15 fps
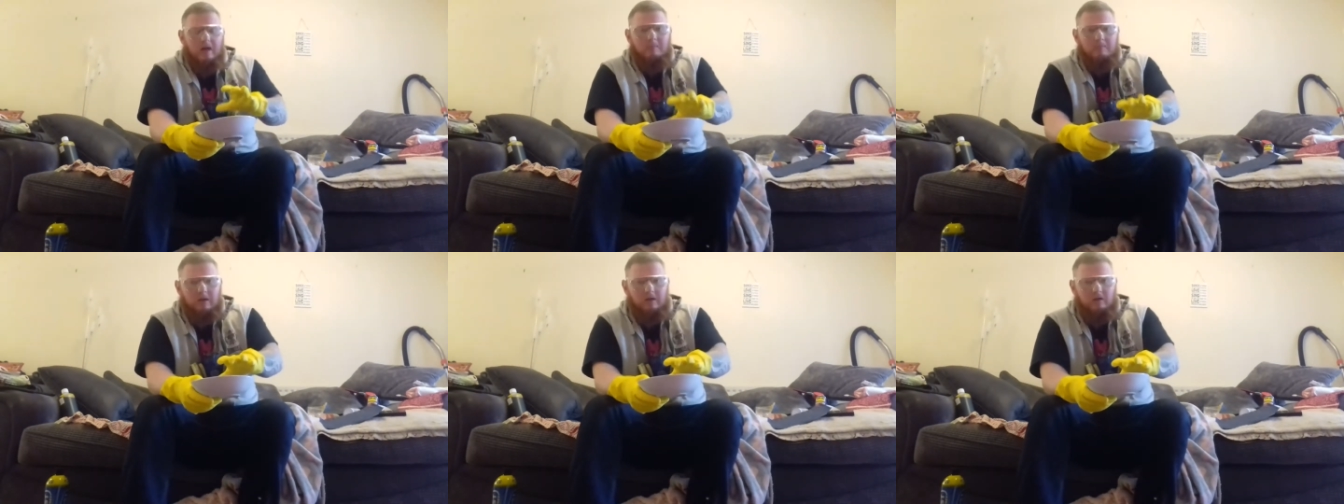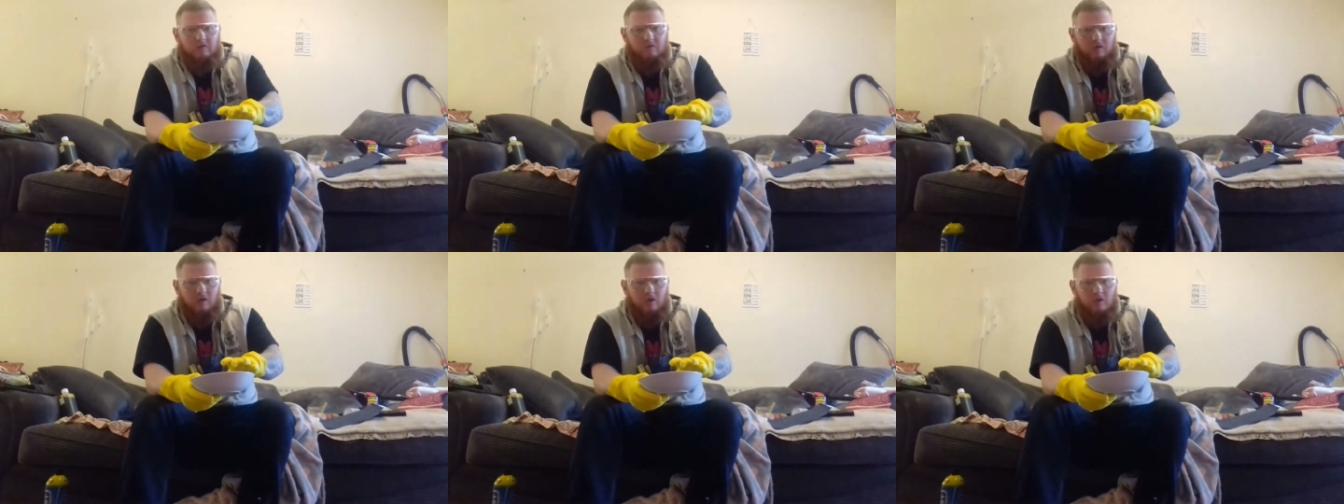mix,
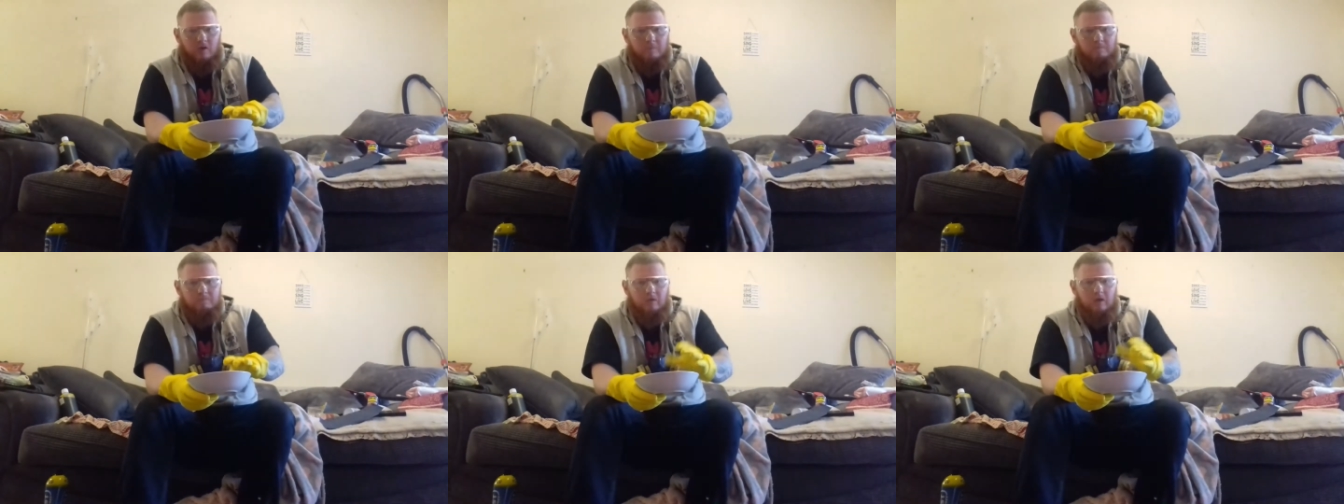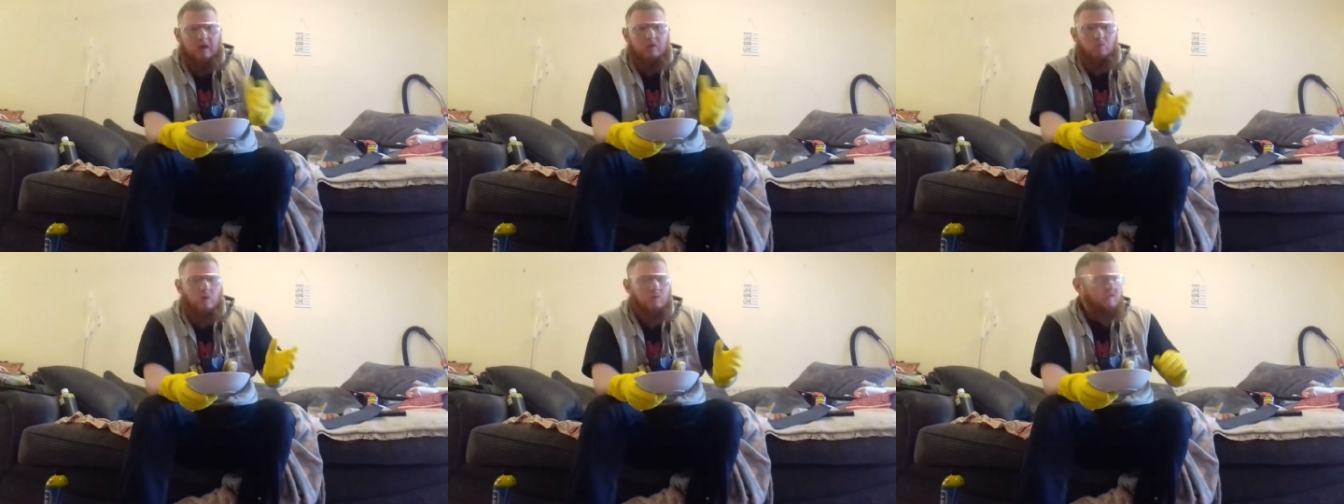okay? It
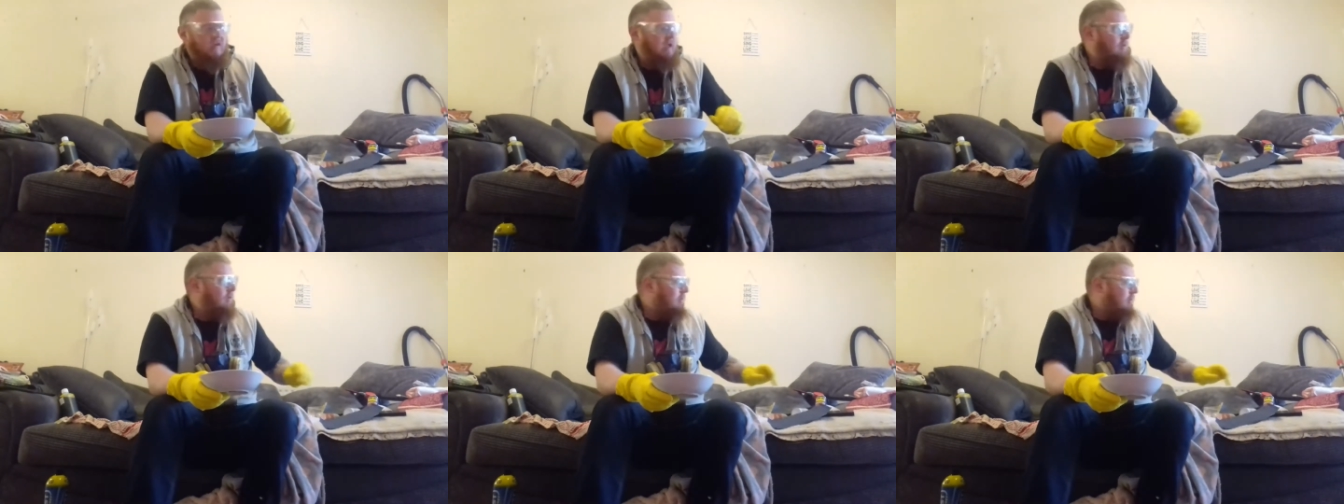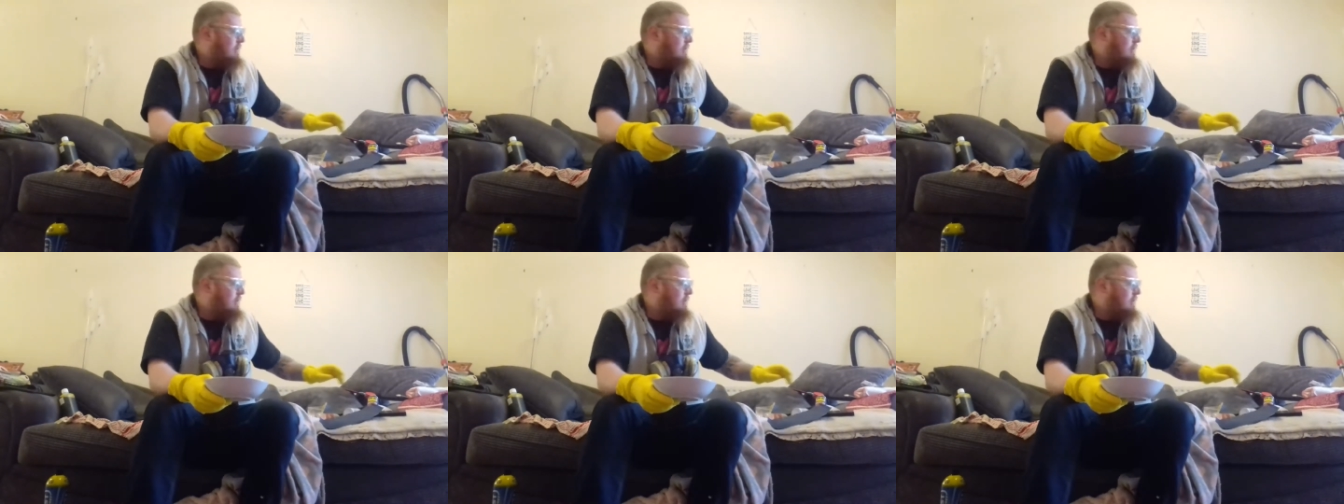won't take long.